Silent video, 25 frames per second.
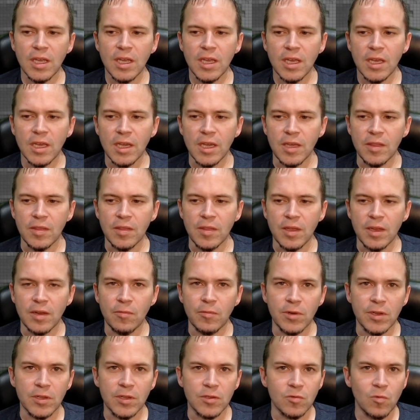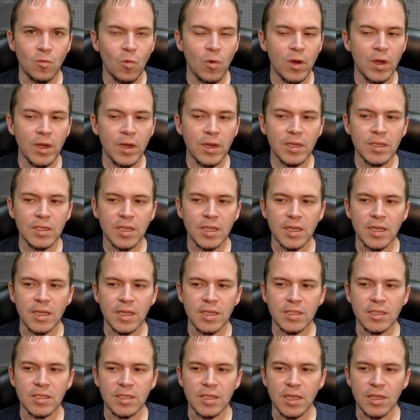And then when it's one, it's gonna get
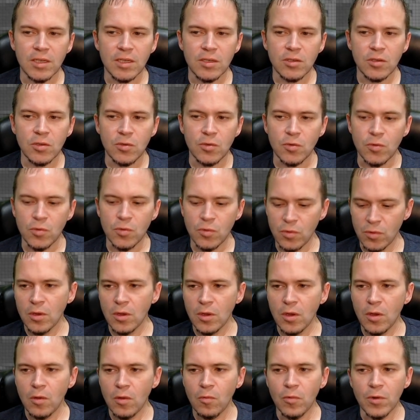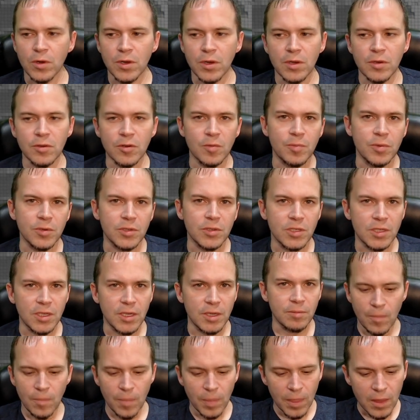set to 100%. And
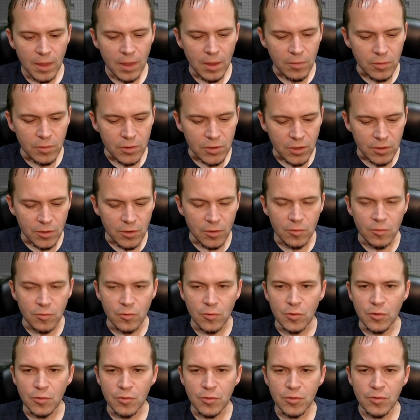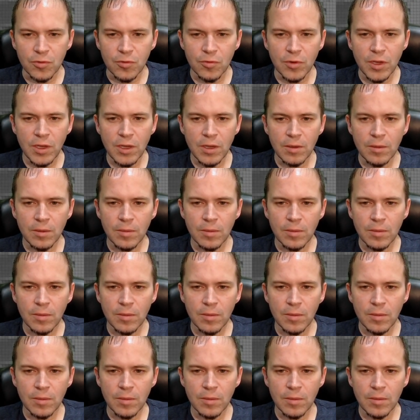we'll turn on rule three.